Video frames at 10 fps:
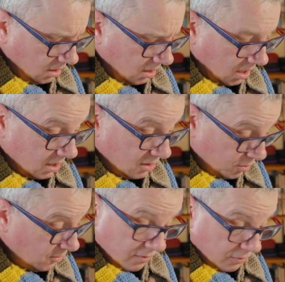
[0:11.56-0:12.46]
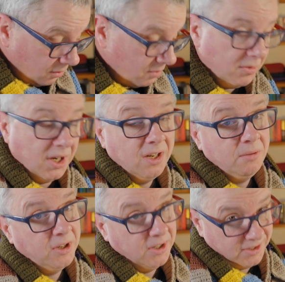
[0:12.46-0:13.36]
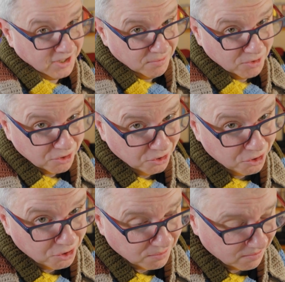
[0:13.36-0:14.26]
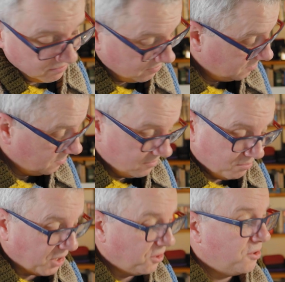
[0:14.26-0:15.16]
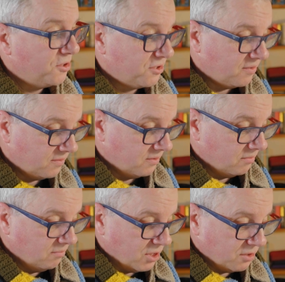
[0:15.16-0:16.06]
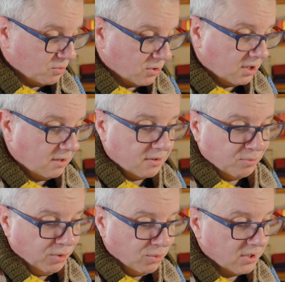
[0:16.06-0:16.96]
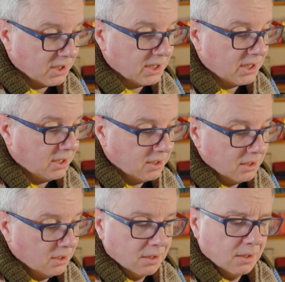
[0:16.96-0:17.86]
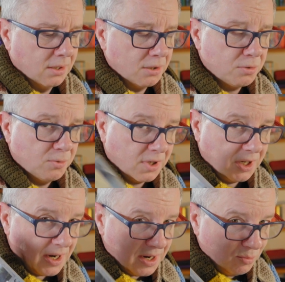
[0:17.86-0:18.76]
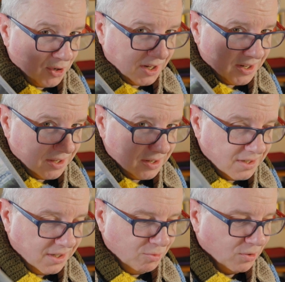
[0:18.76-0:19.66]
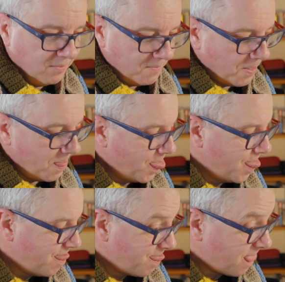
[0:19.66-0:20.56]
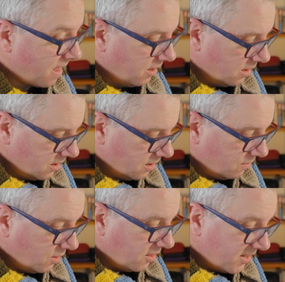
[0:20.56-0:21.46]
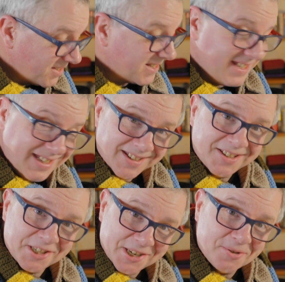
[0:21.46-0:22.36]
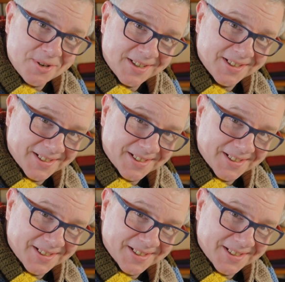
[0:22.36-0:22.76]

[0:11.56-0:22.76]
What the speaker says: and it's been reviewed many, many times on YouTube by lots of much more clever people than I. So what can I bring to the table? Well, let's see, shall we?